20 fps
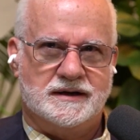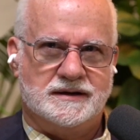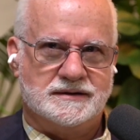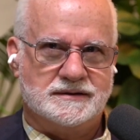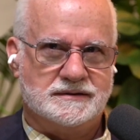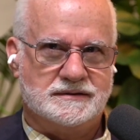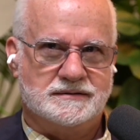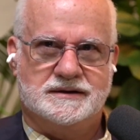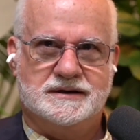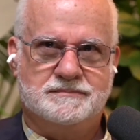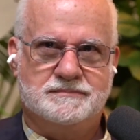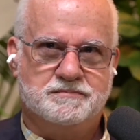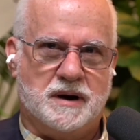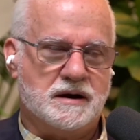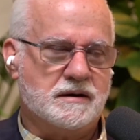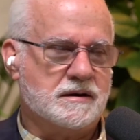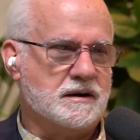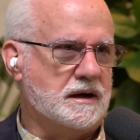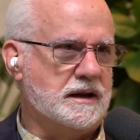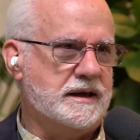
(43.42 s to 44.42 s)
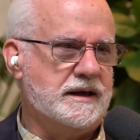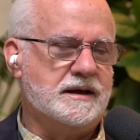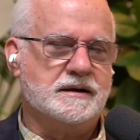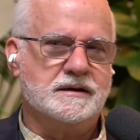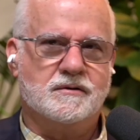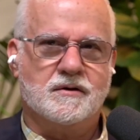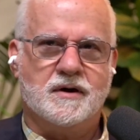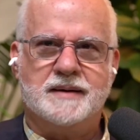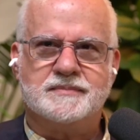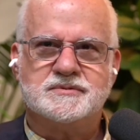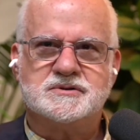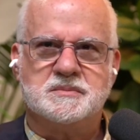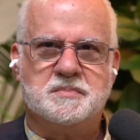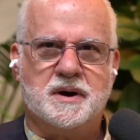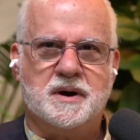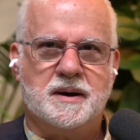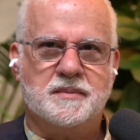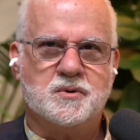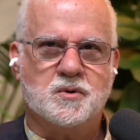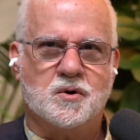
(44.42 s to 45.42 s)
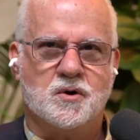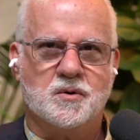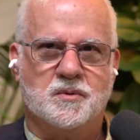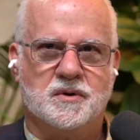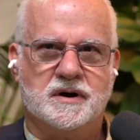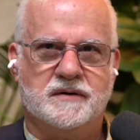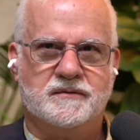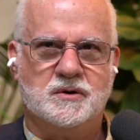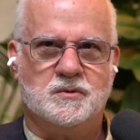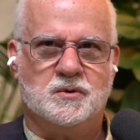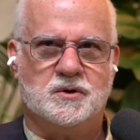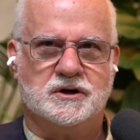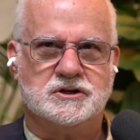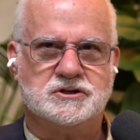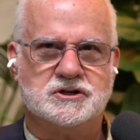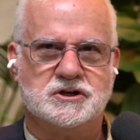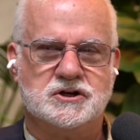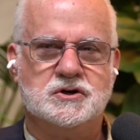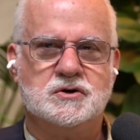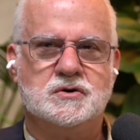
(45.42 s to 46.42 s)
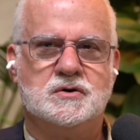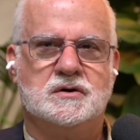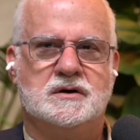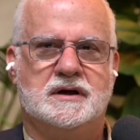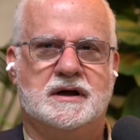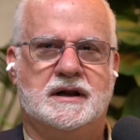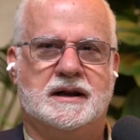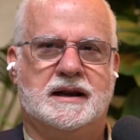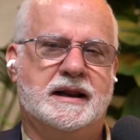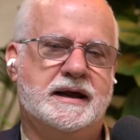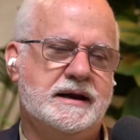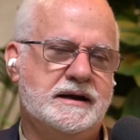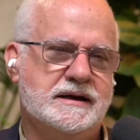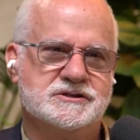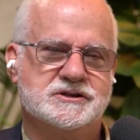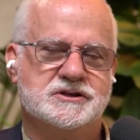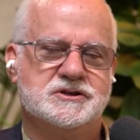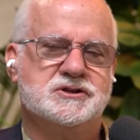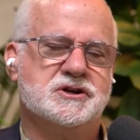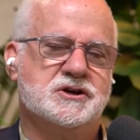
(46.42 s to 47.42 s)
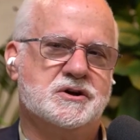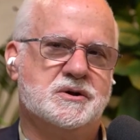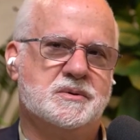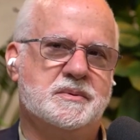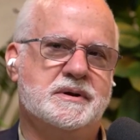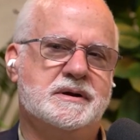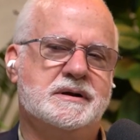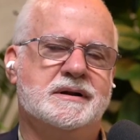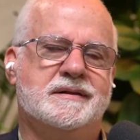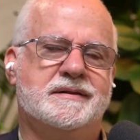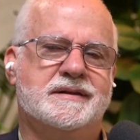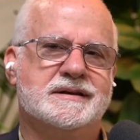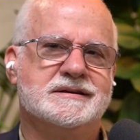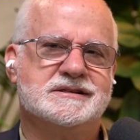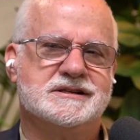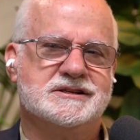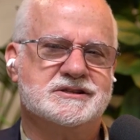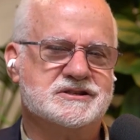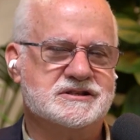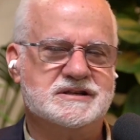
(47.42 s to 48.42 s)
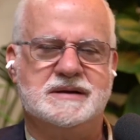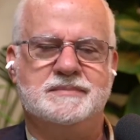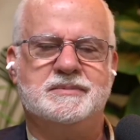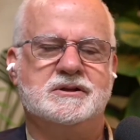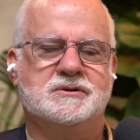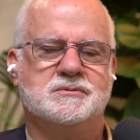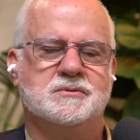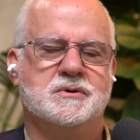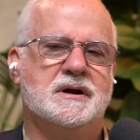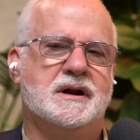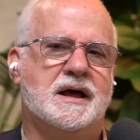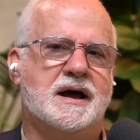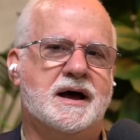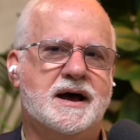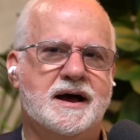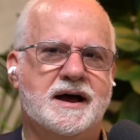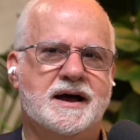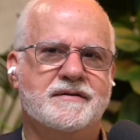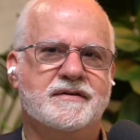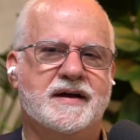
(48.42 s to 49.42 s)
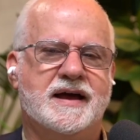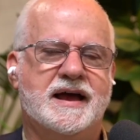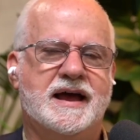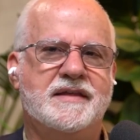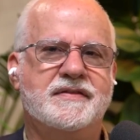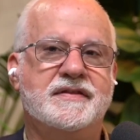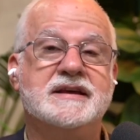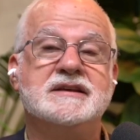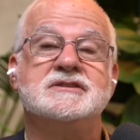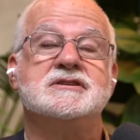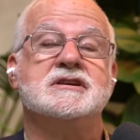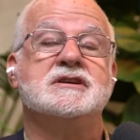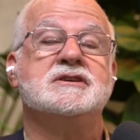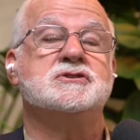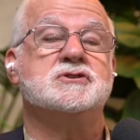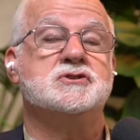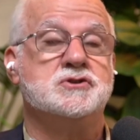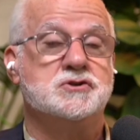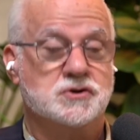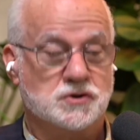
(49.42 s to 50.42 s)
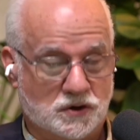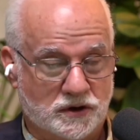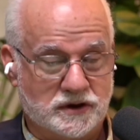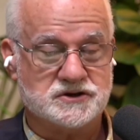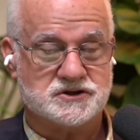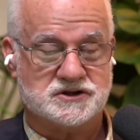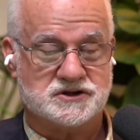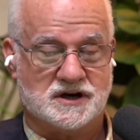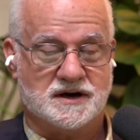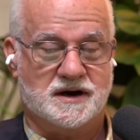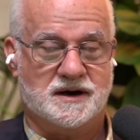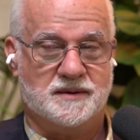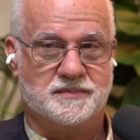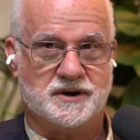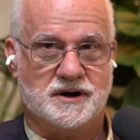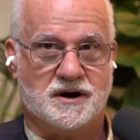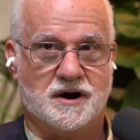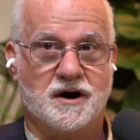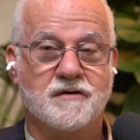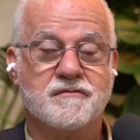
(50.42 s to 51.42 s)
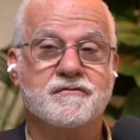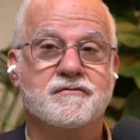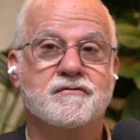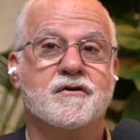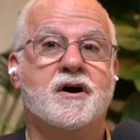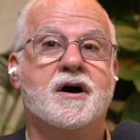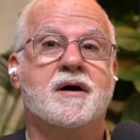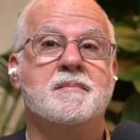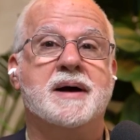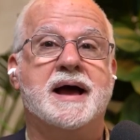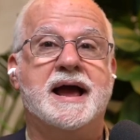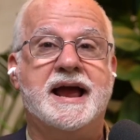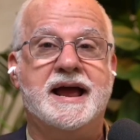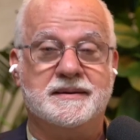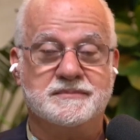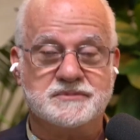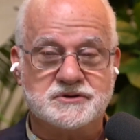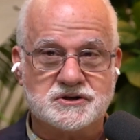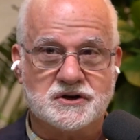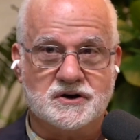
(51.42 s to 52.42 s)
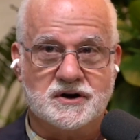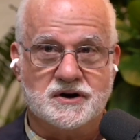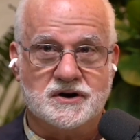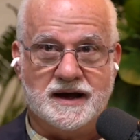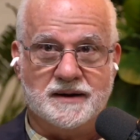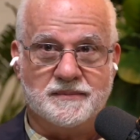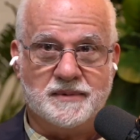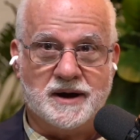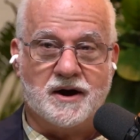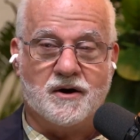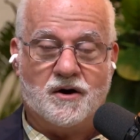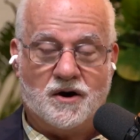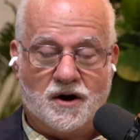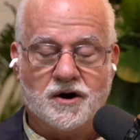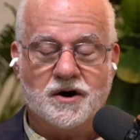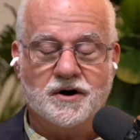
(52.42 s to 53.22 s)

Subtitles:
buckle in, grab some popcorn, whatever you want to do. Ladies and gentlemen, this is CB3 Live, and this is Julius de Campinar from Amsterdam. How are